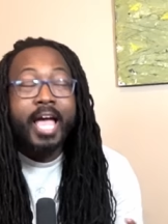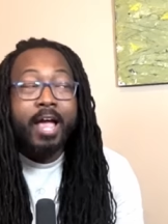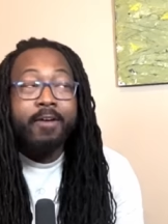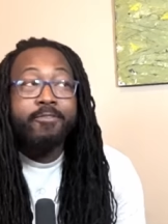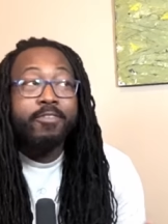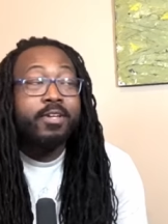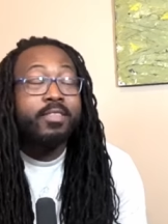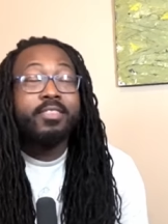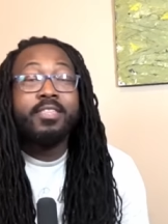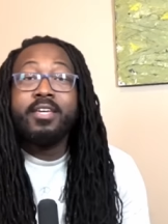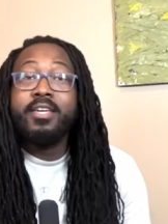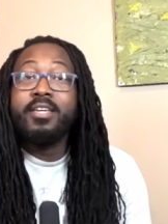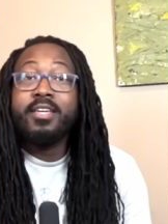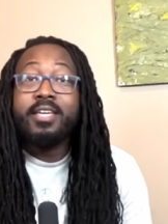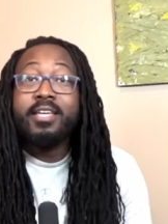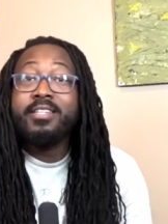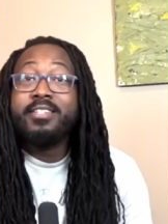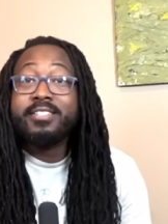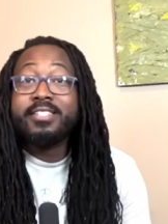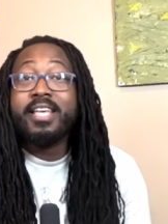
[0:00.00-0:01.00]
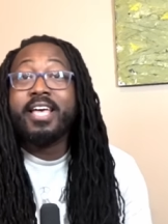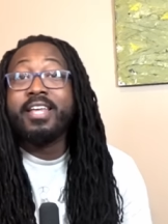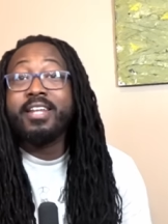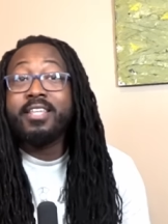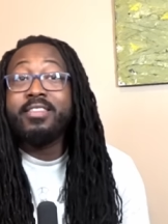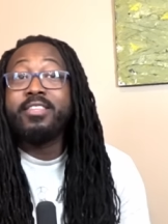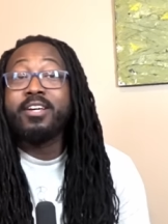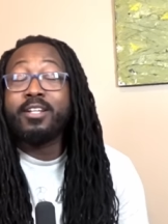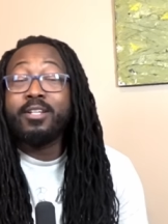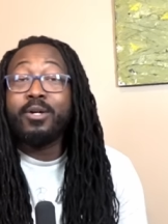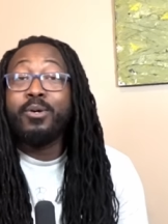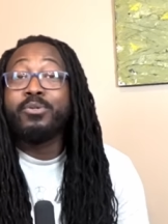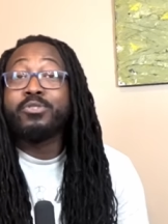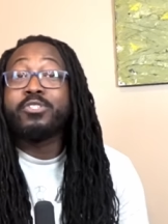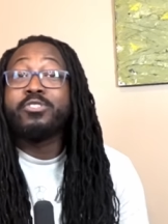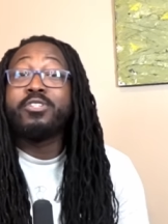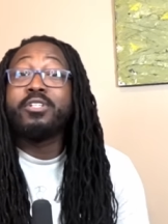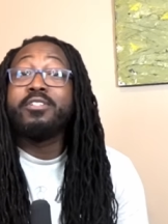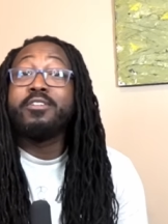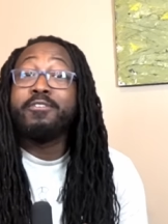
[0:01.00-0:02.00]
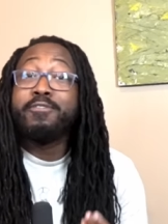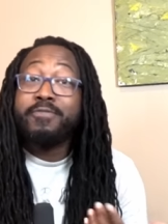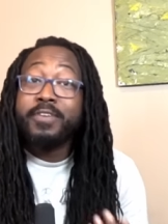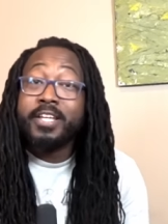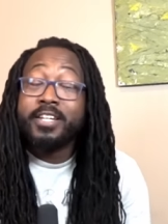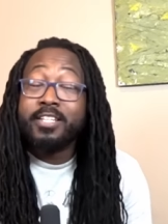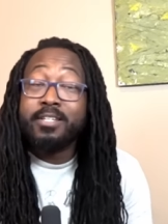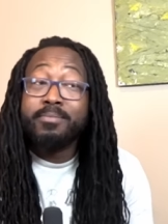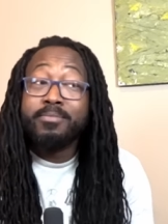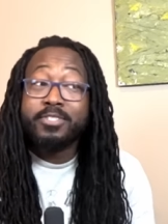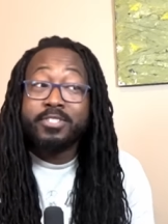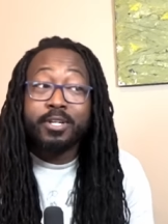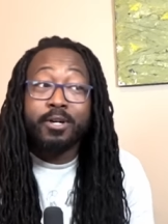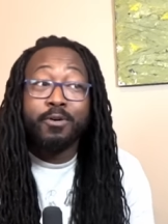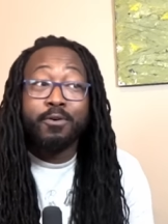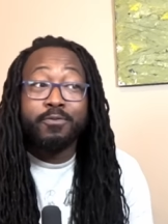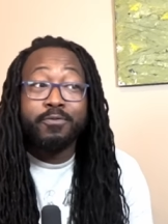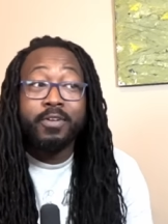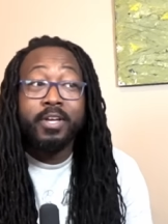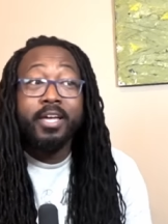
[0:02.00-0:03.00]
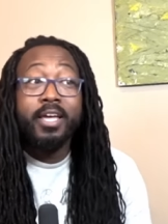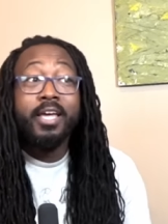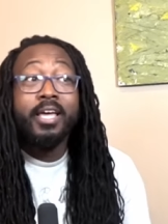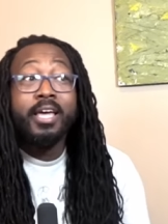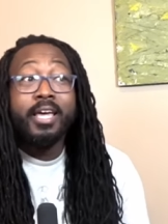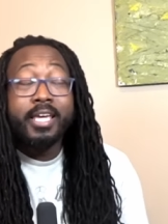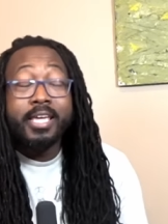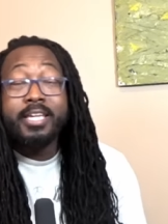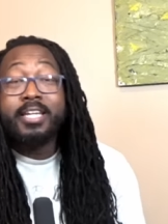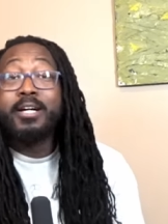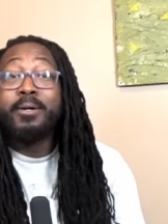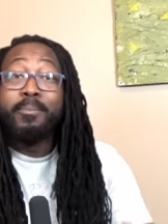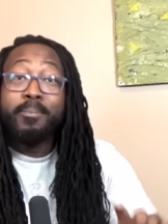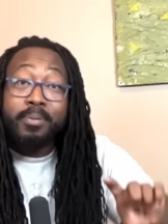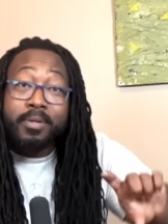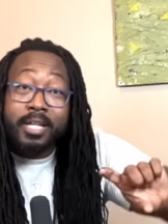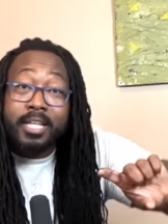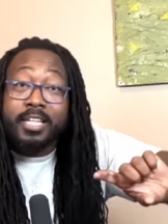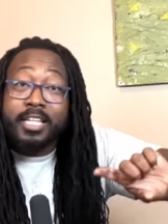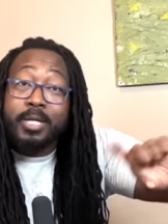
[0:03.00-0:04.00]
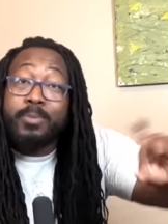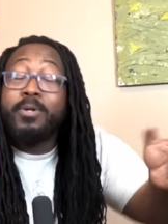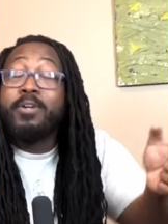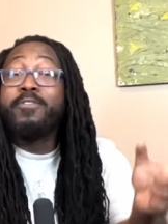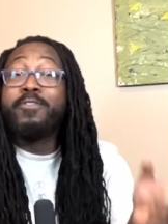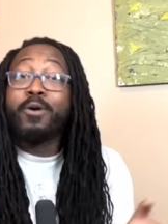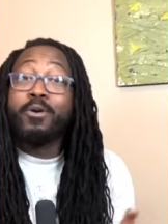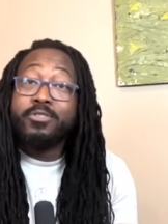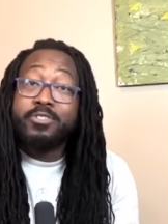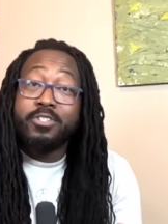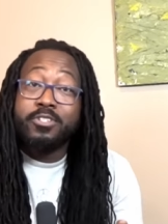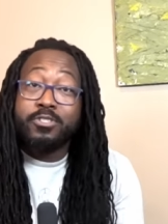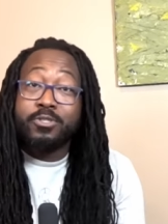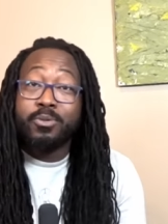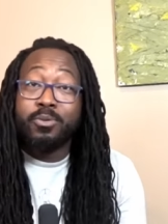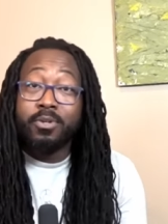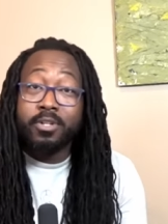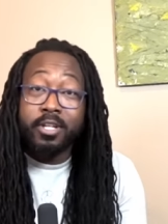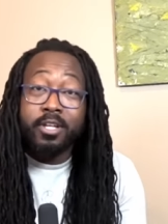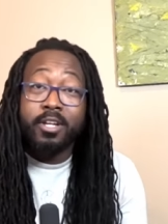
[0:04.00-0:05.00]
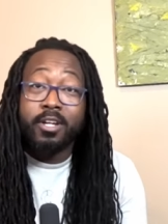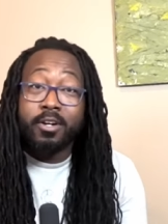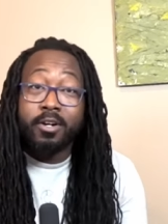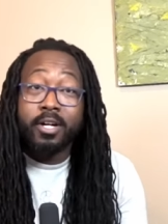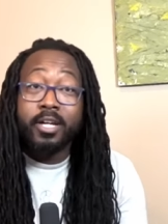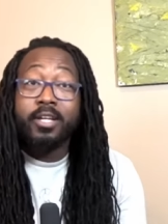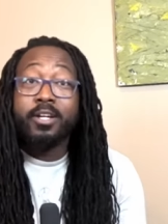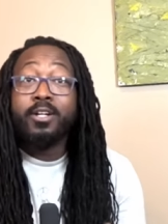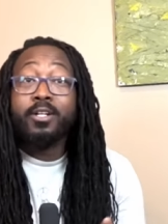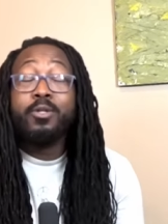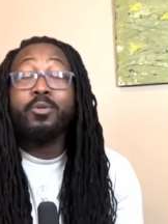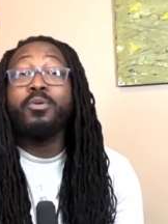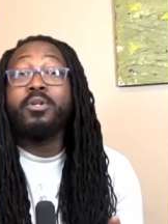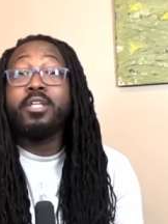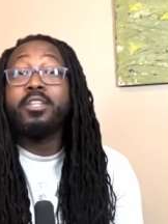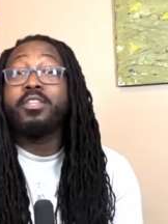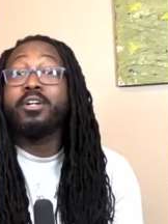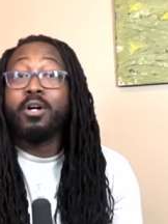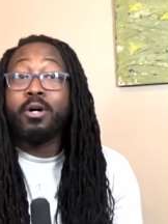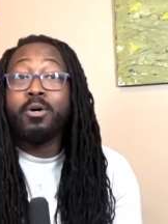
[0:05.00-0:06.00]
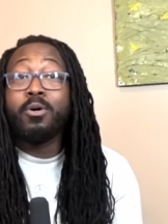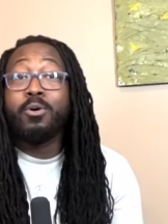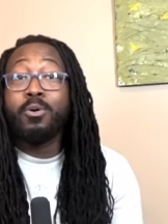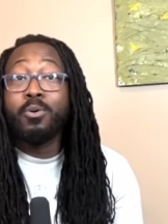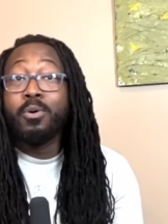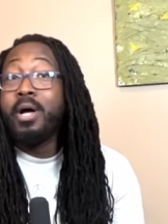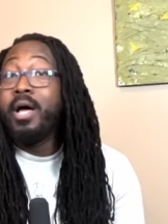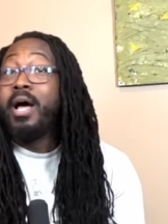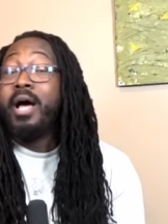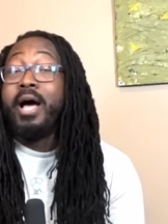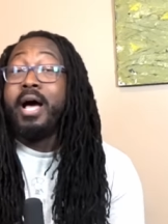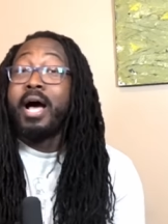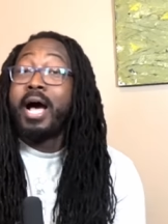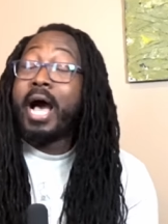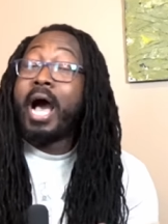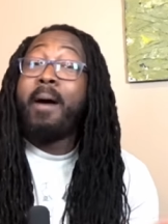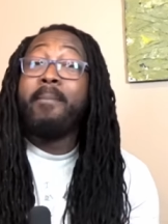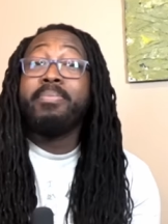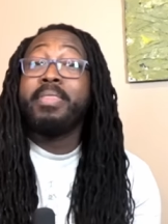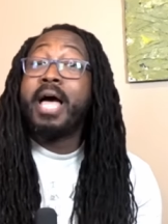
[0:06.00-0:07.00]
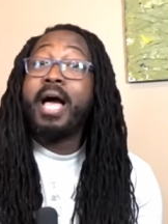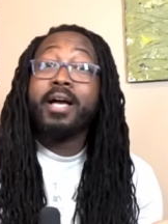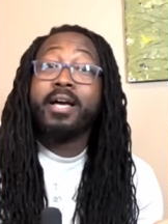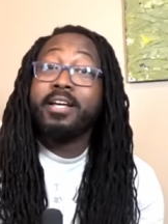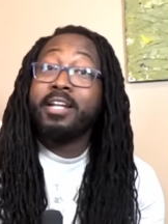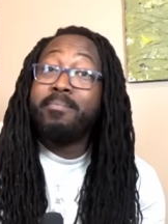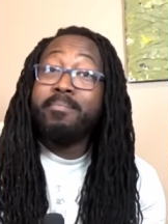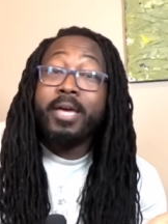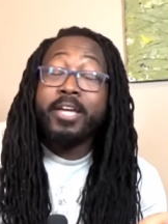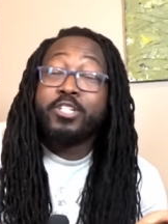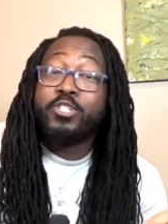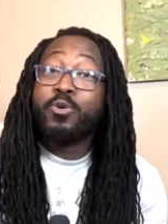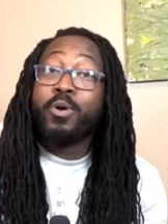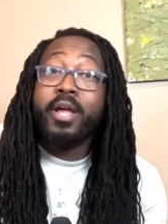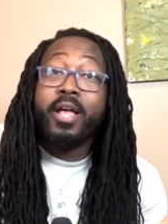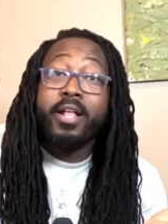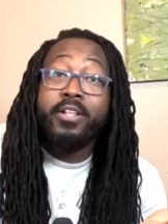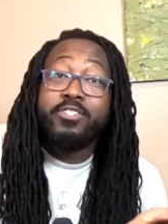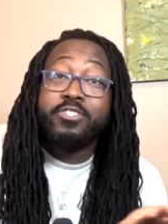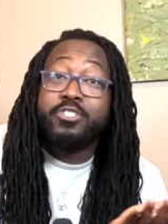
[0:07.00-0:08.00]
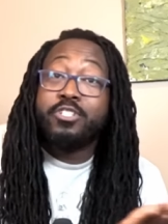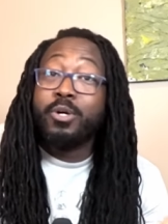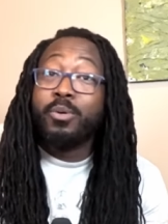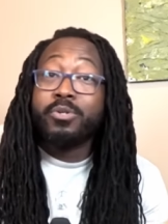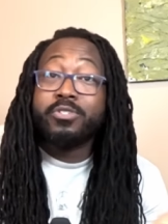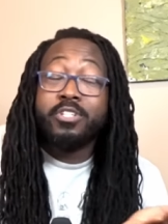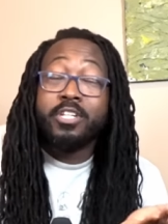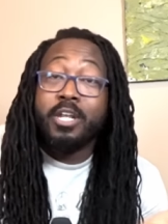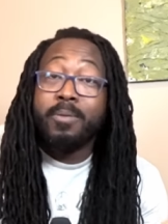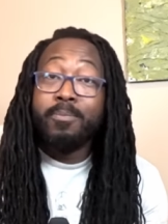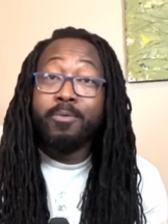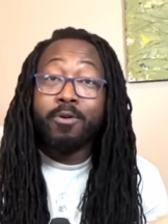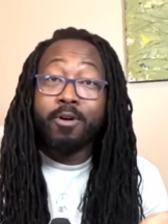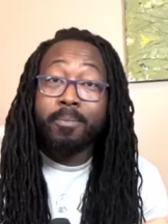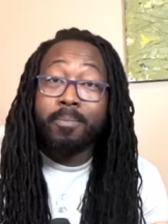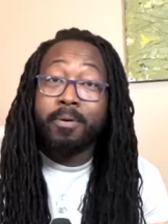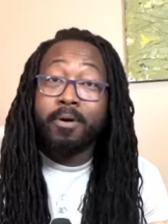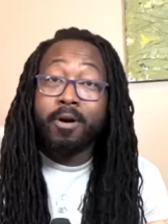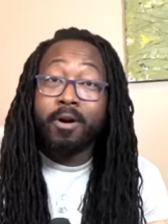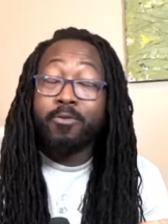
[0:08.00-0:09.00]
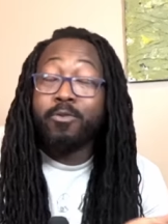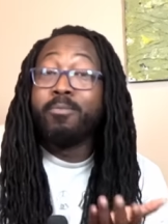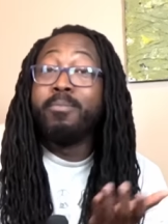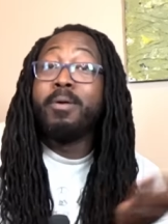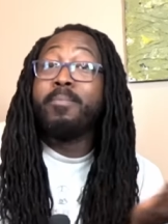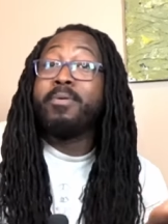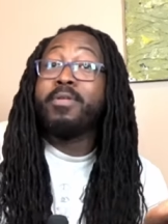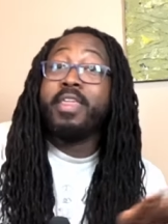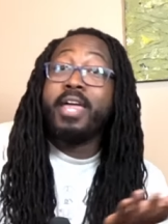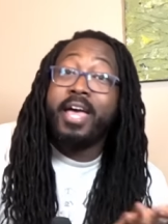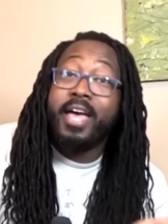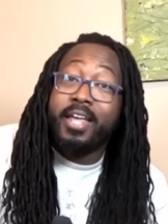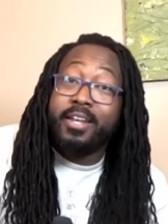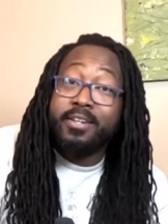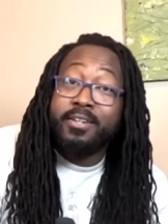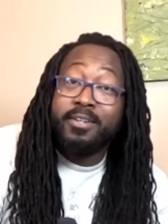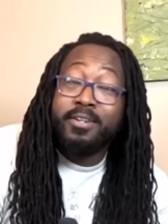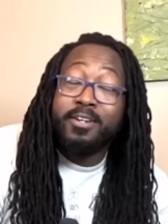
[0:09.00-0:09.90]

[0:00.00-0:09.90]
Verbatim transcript: Everything he said in the closer to defend himself he completely reverses on here, including the whole I'm not gonna make trans jokes anymore part. Remember that?